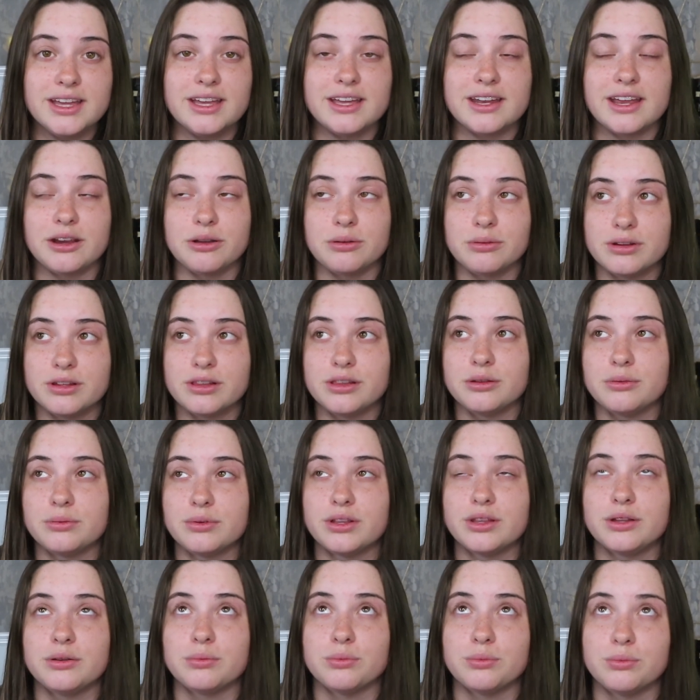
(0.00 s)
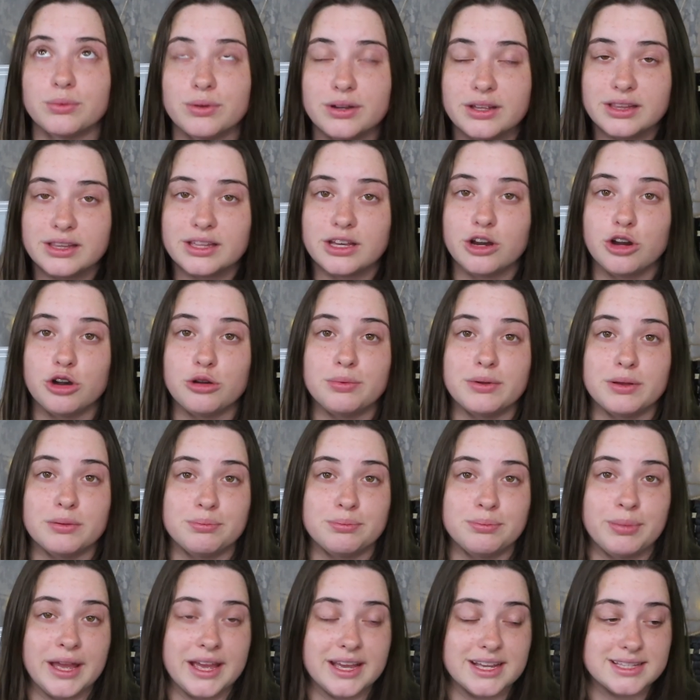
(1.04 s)
and I really, really, really hope
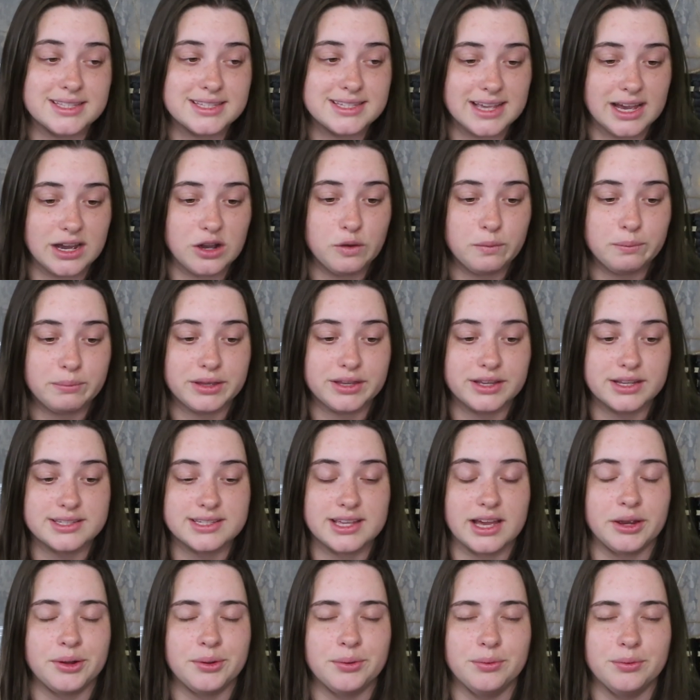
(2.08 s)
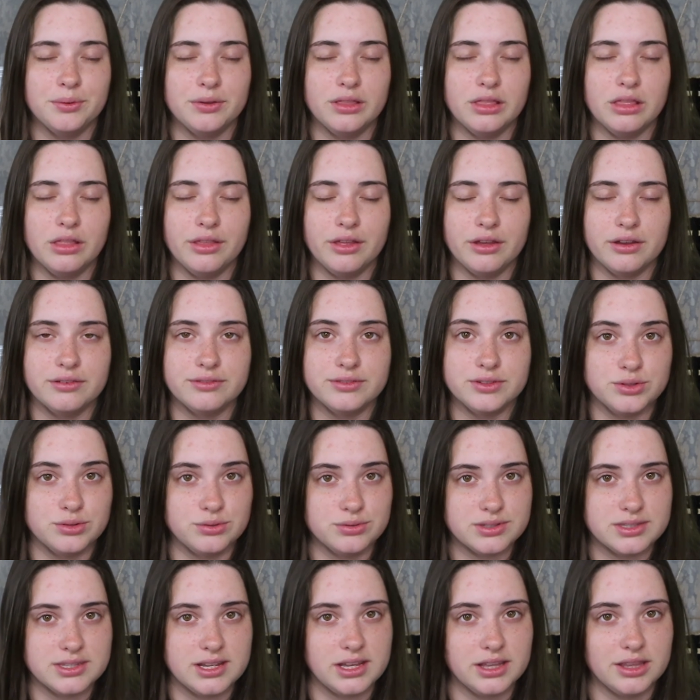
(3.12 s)
it pans out because I would love to
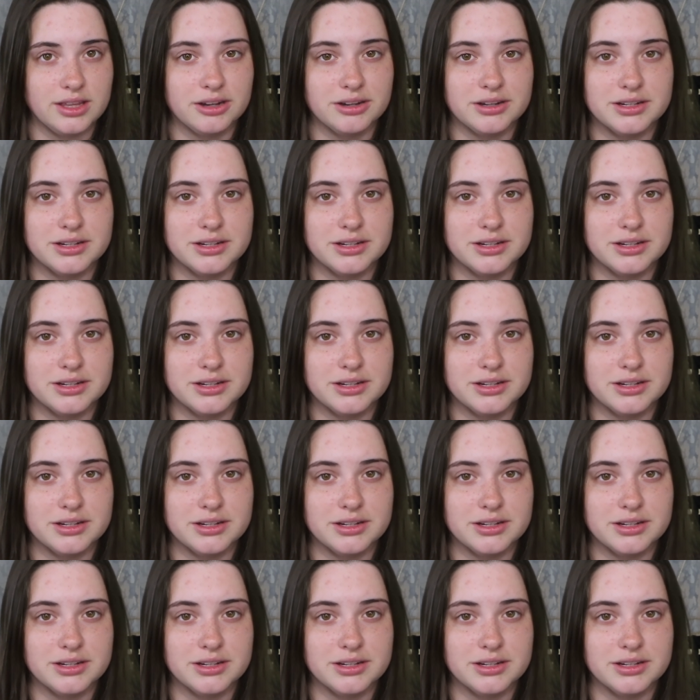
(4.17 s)
stay there.